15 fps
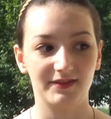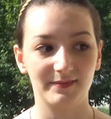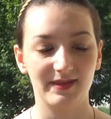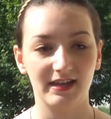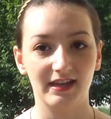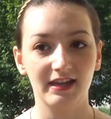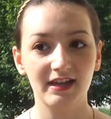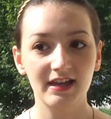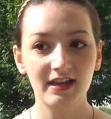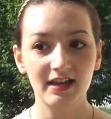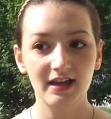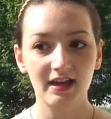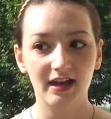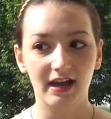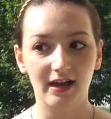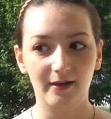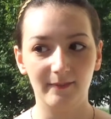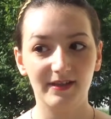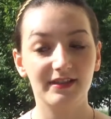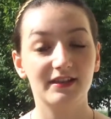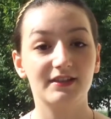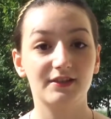gives me,
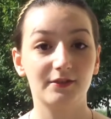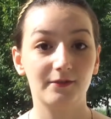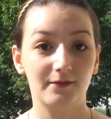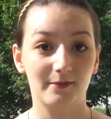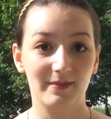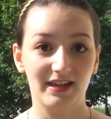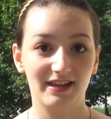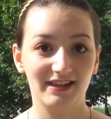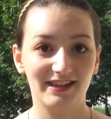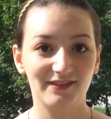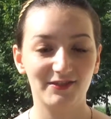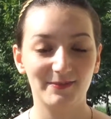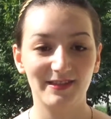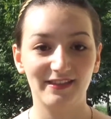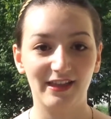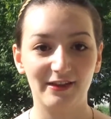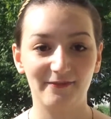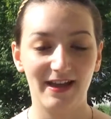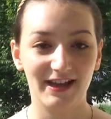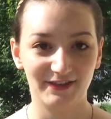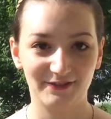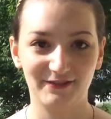I think it's good for me. It gives me a lot of
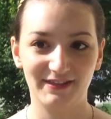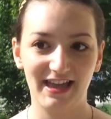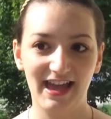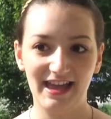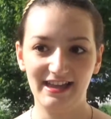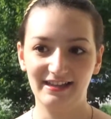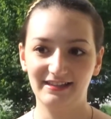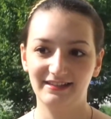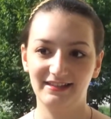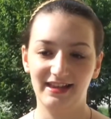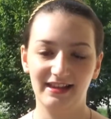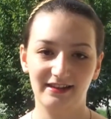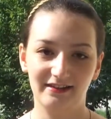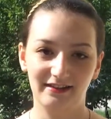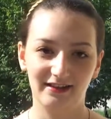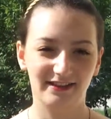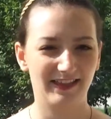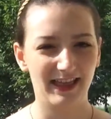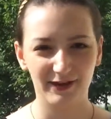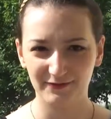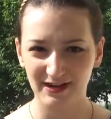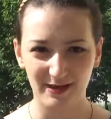exercise and a
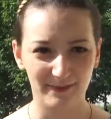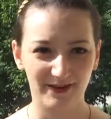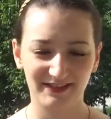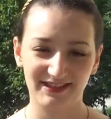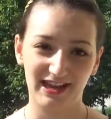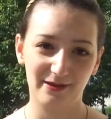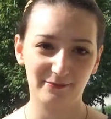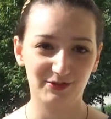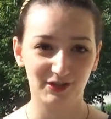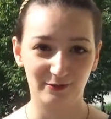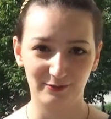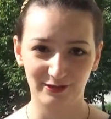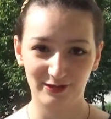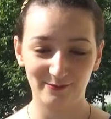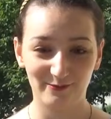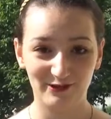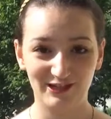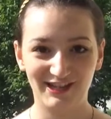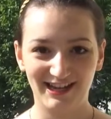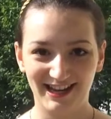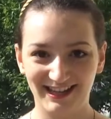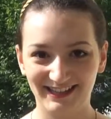lot of time outside, which I really
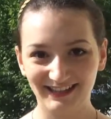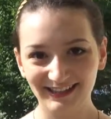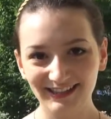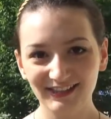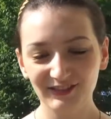appreciate.